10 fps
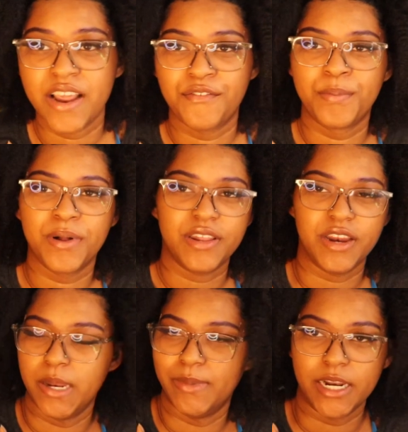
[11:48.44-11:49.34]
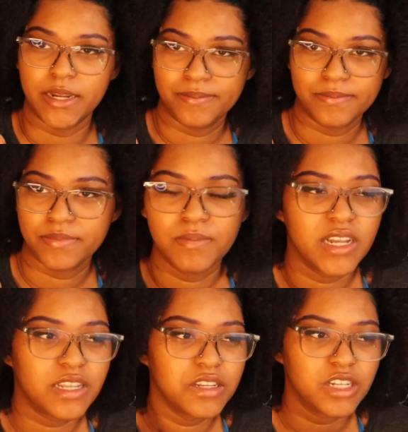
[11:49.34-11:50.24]
never bullied anybody
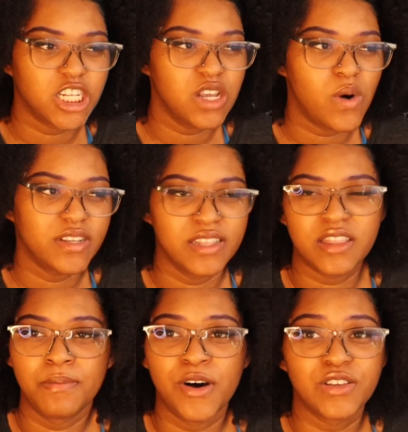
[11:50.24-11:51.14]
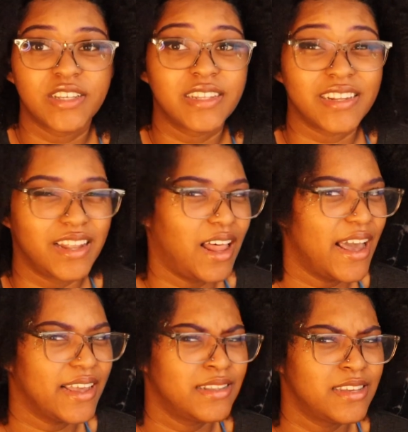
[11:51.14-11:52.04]
but she wasn't the most
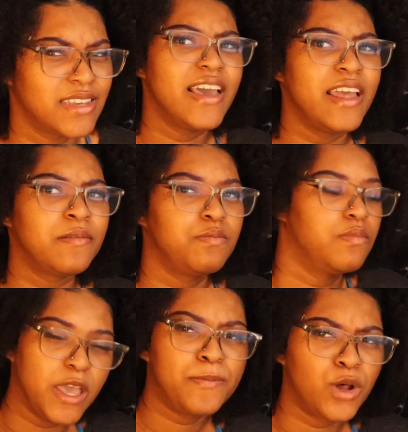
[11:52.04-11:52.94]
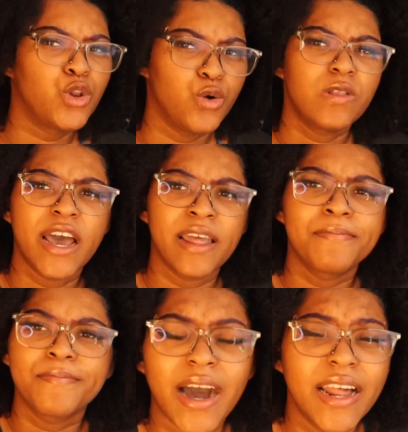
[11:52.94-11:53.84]
liked and people knew that
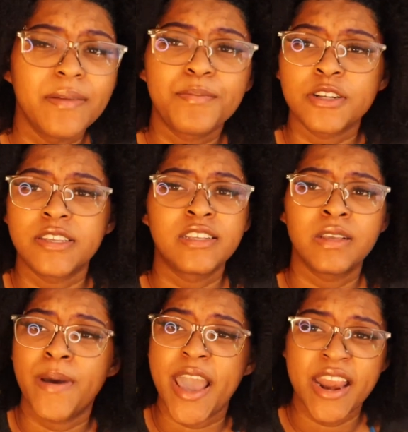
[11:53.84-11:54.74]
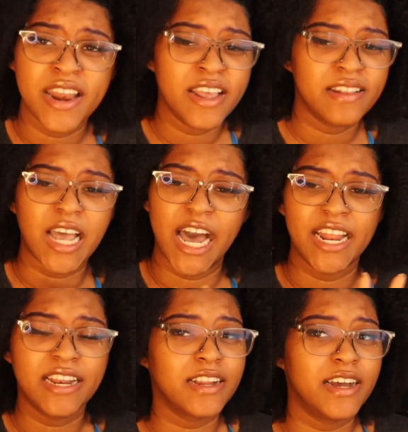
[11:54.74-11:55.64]
i didn't participate in it i
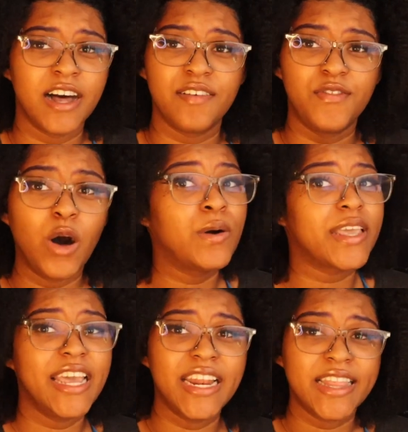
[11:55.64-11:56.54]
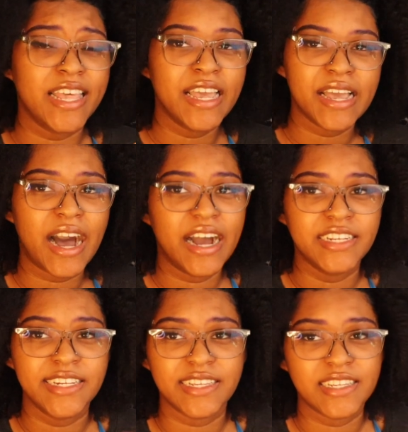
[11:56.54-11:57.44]
didn't evoke uh, anything i
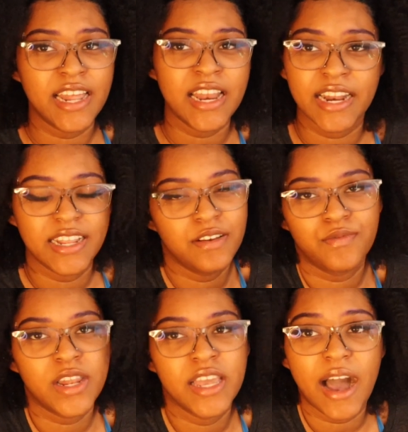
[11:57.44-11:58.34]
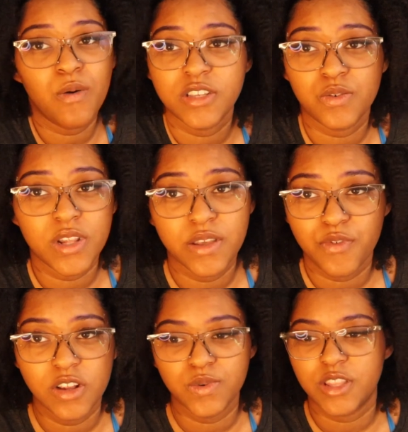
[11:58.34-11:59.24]
just and i didn't really i wasn't really
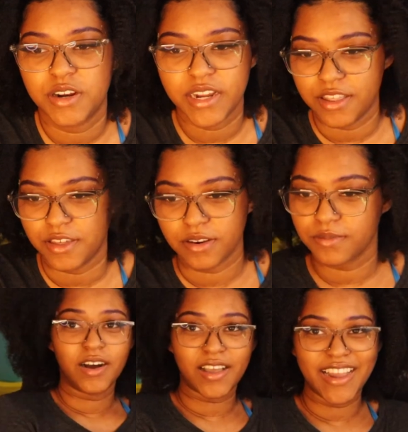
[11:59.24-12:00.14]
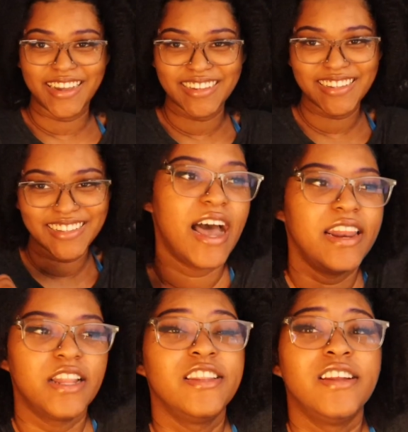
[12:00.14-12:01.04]
friends with her either okay had
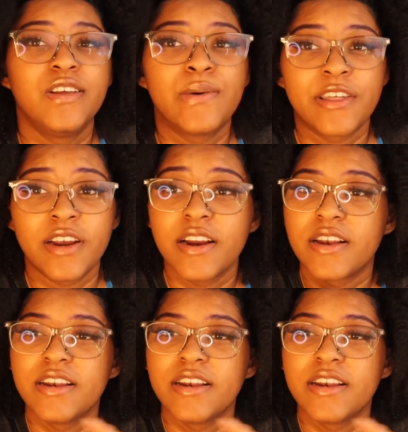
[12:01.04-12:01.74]
nothing to do with her